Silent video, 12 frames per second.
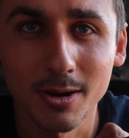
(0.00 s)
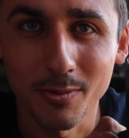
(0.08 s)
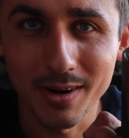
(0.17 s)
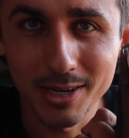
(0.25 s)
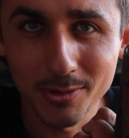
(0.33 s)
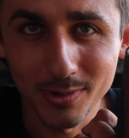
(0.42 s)

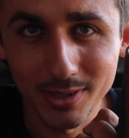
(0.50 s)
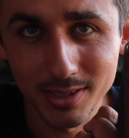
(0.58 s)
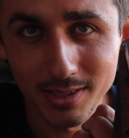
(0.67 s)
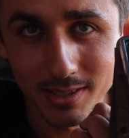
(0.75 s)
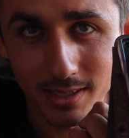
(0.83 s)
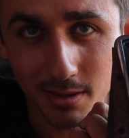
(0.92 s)
when it
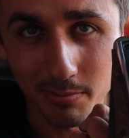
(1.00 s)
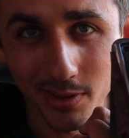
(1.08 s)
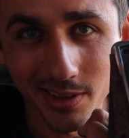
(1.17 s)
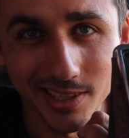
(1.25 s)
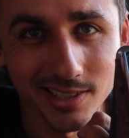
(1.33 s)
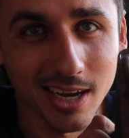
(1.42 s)
was
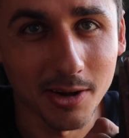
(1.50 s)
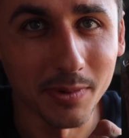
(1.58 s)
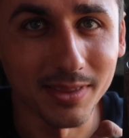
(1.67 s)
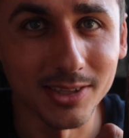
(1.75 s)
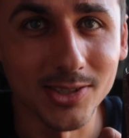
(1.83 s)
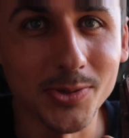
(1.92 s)
completely stock
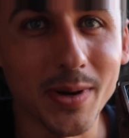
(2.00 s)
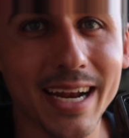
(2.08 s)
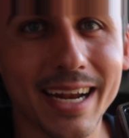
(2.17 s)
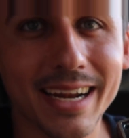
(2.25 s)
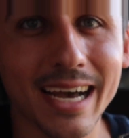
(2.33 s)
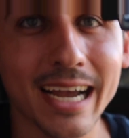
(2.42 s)
with the
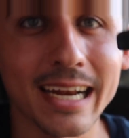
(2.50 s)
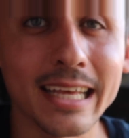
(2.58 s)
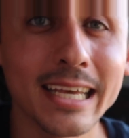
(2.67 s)
289.